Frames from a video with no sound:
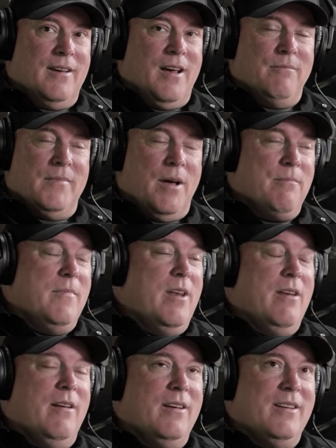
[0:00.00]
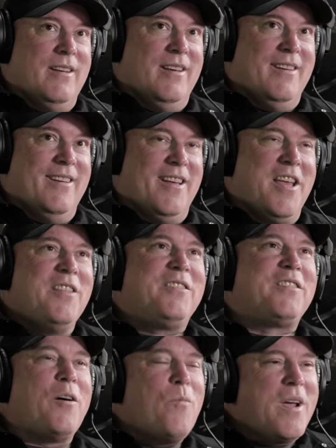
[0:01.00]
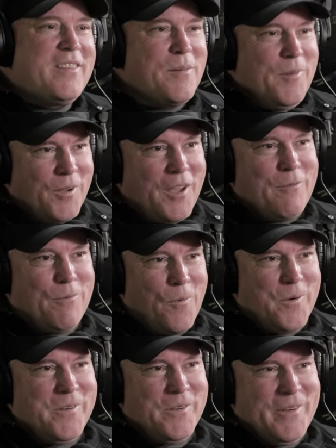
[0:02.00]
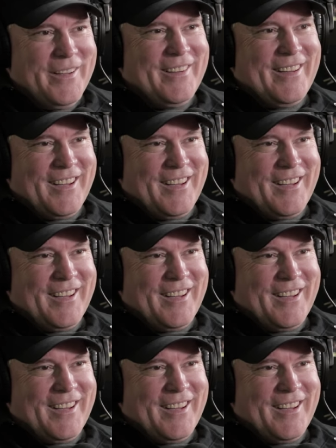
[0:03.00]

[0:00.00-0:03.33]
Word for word: I'm in some ways I'm looking forward to it.